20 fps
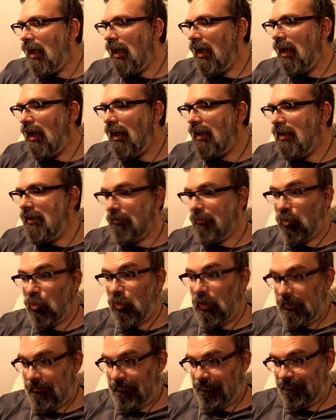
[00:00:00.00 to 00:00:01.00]
number
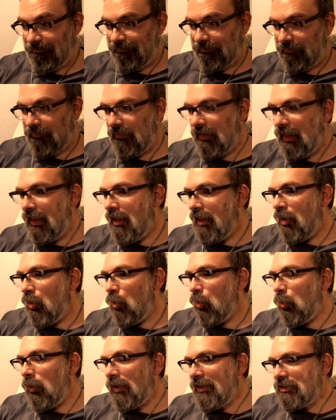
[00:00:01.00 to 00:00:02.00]
one.
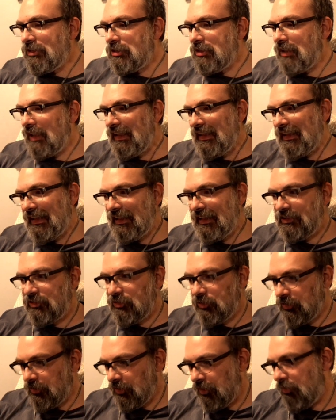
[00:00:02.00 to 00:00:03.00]
Which
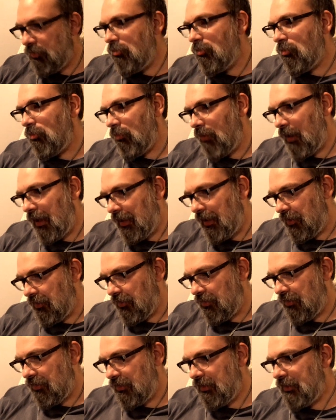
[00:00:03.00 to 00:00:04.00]
lesser-known
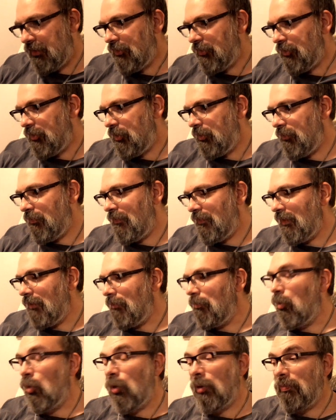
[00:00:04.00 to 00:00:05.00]
writer do you feel
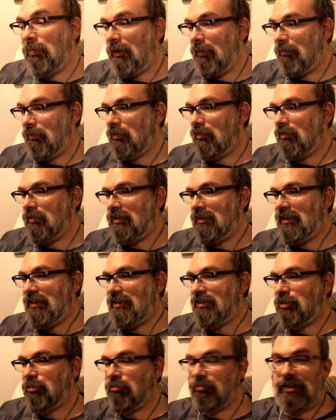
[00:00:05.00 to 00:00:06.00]
more people
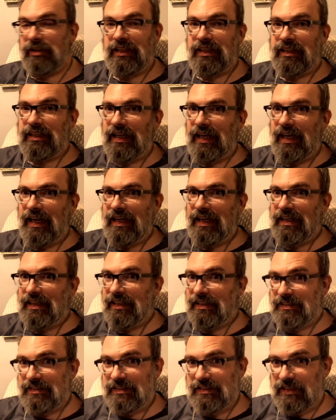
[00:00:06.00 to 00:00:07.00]
need to read
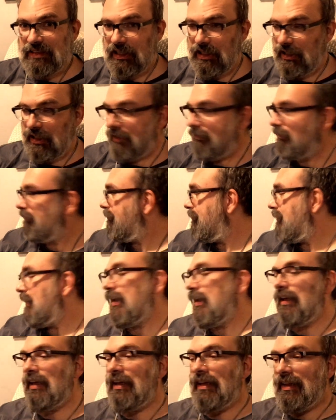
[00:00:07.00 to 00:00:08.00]
and study?
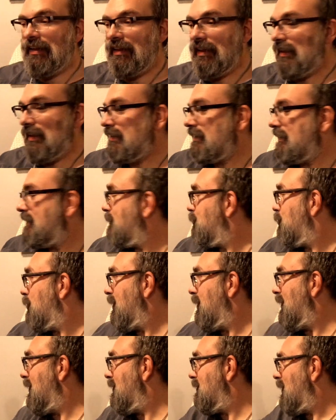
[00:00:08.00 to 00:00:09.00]
That's
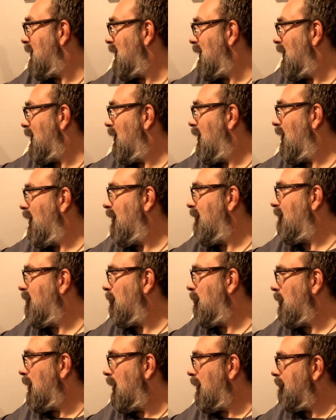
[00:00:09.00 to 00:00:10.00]
pretty easy
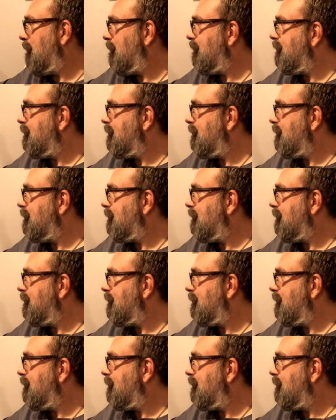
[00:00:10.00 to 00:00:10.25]
for me.